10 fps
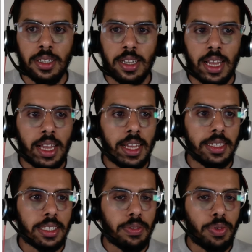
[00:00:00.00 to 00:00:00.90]

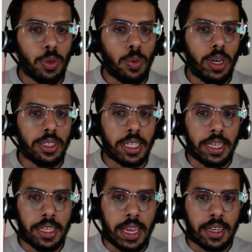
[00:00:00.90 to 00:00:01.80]
And if you want
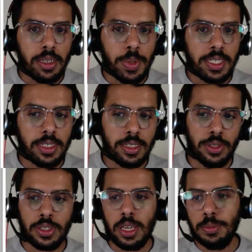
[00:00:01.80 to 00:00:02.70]
any error messages
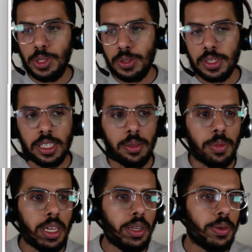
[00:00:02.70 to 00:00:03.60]
to come to your
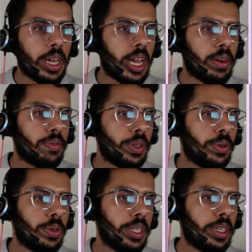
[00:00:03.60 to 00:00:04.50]
email, you have,
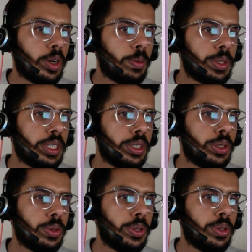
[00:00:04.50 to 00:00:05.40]
here option
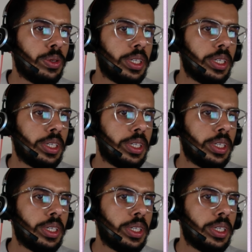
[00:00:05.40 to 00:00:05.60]
to,